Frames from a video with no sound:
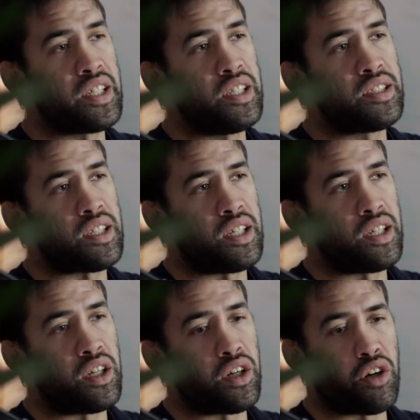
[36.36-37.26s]
he's
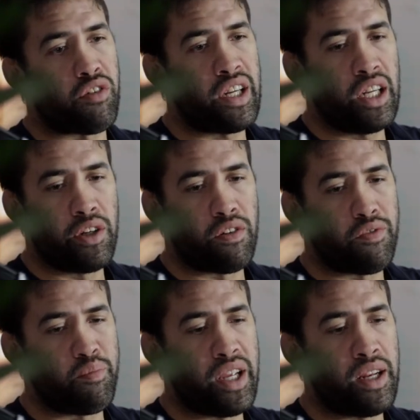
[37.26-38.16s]
a great leader
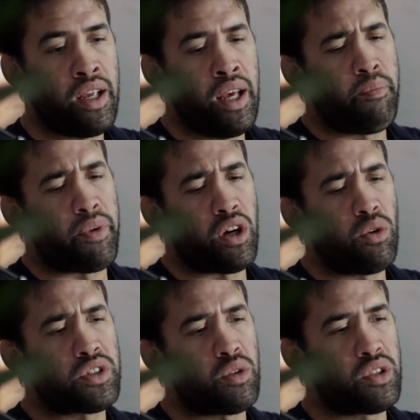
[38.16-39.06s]
of men, but I
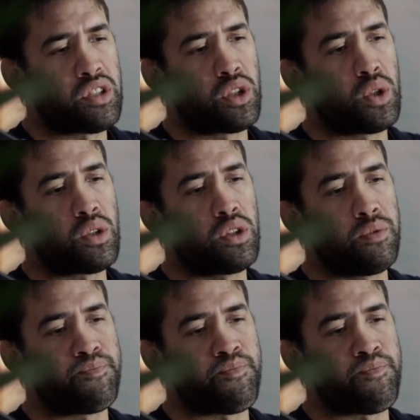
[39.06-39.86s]
also want to talk to him